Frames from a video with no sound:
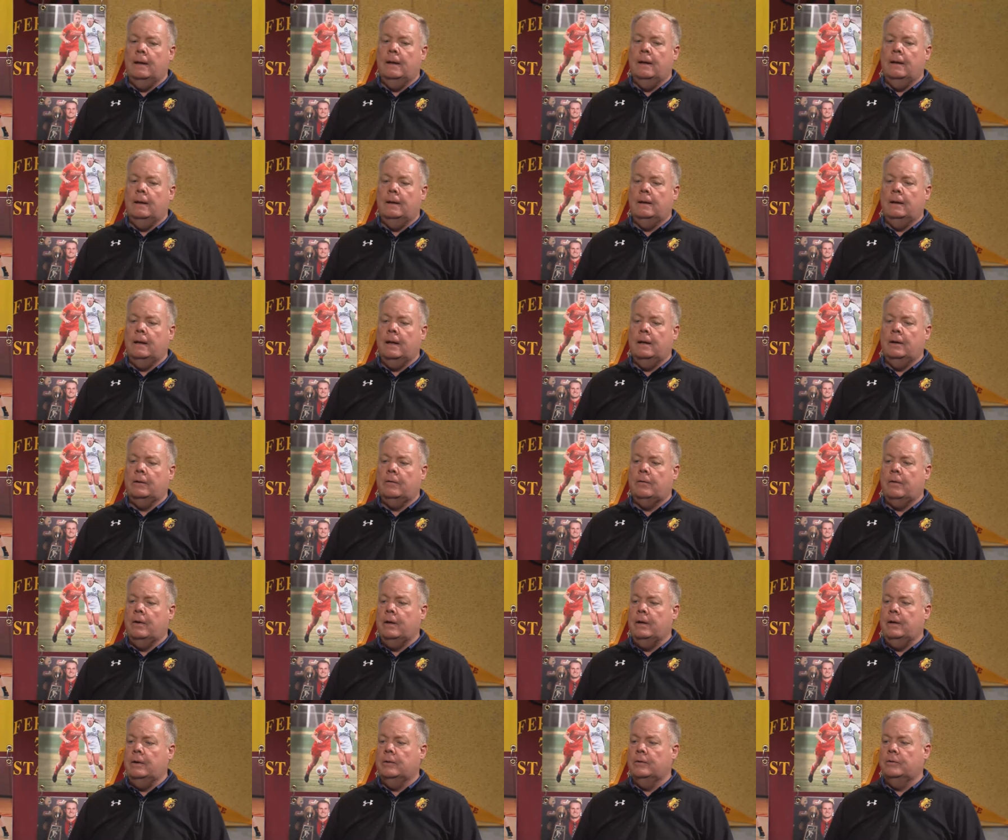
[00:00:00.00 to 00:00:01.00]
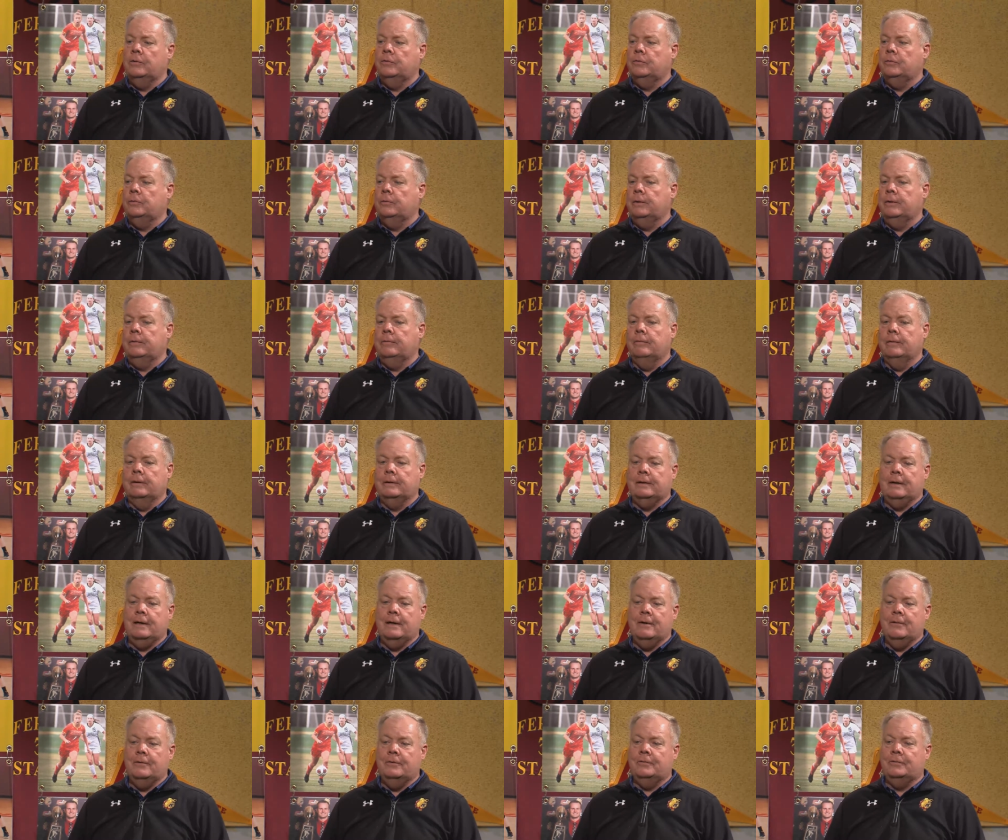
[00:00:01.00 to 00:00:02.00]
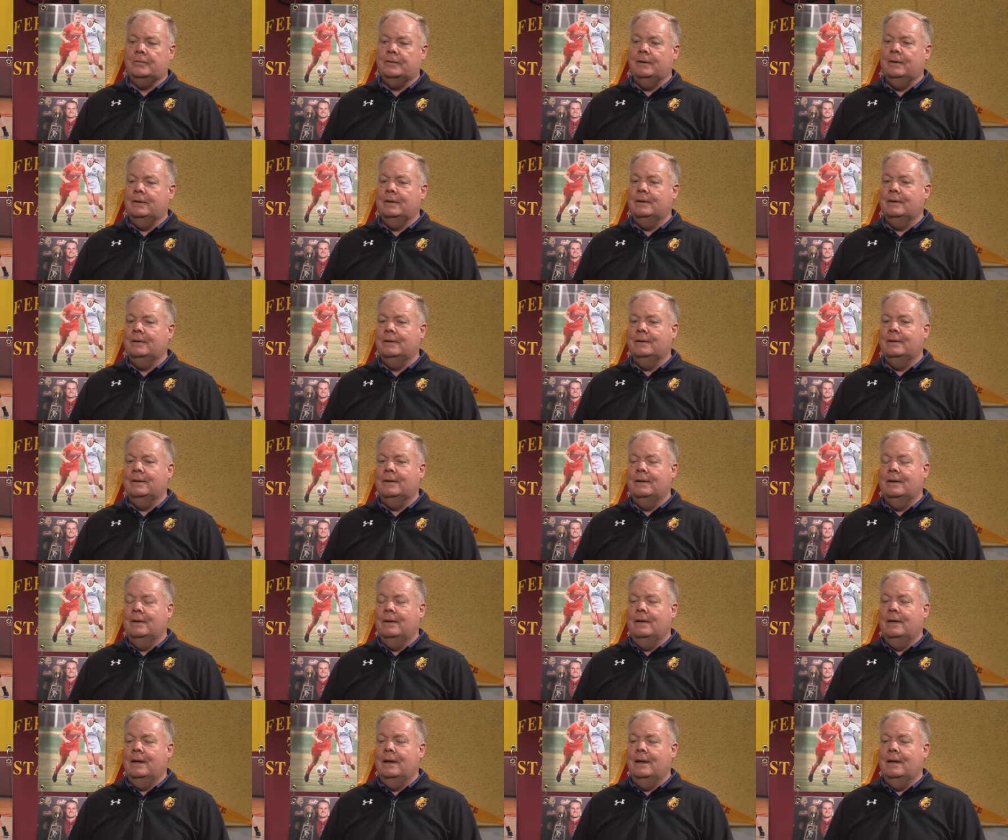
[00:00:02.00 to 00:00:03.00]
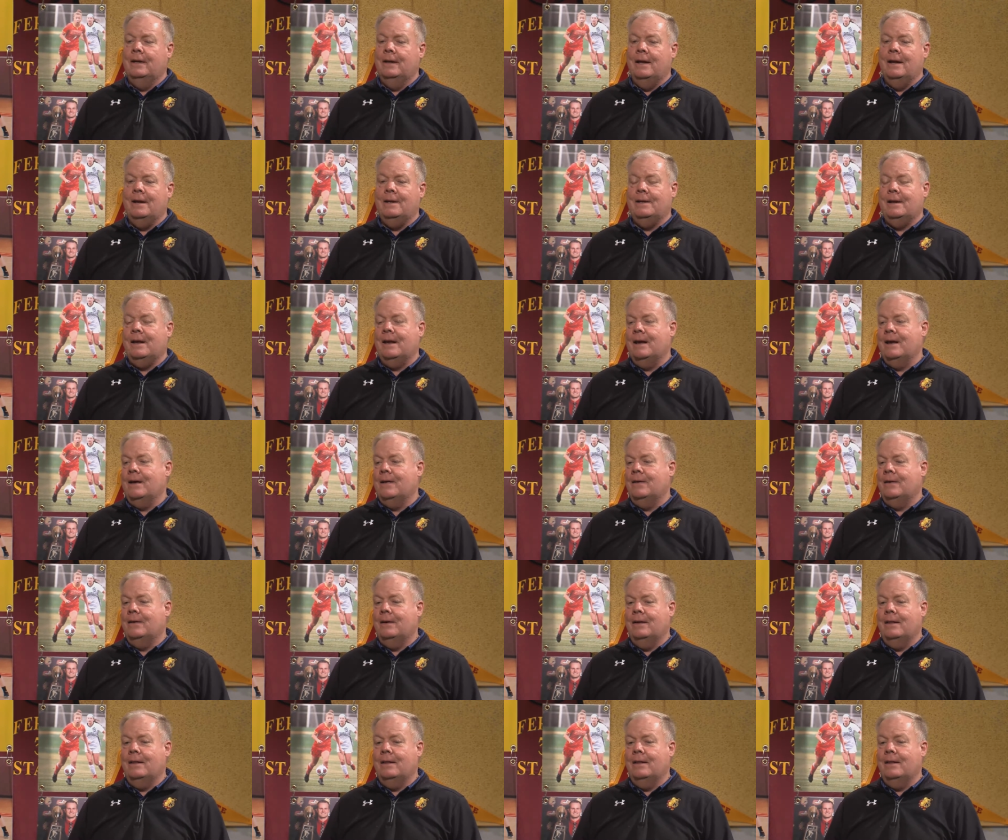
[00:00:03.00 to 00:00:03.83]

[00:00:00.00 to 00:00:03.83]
a lot of great years with Rudkowski and, and Nate Callen and